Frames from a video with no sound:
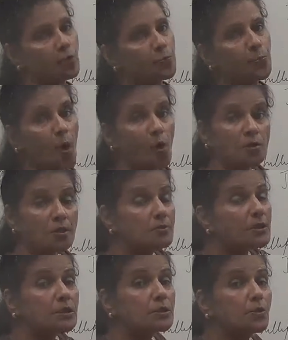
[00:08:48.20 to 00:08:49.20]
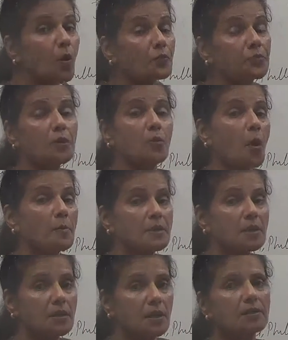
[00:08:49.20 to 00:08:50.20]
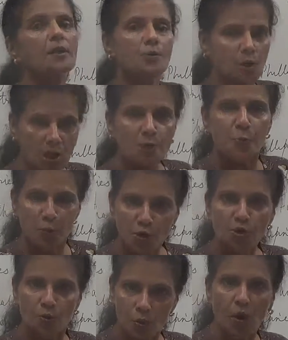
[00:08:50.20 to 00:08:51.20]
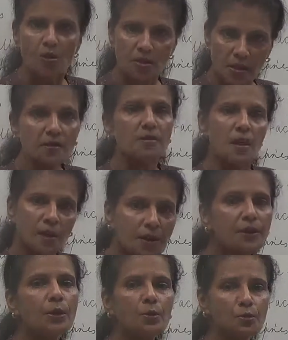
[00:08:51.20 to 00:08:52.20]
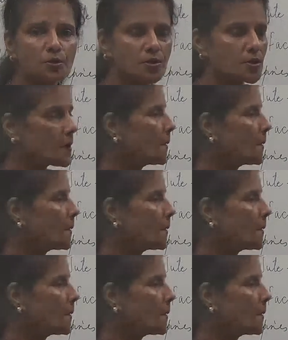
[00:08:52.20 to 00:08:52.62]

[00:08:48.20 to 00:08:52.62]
proximity of the raw material, transportation cost is reduced.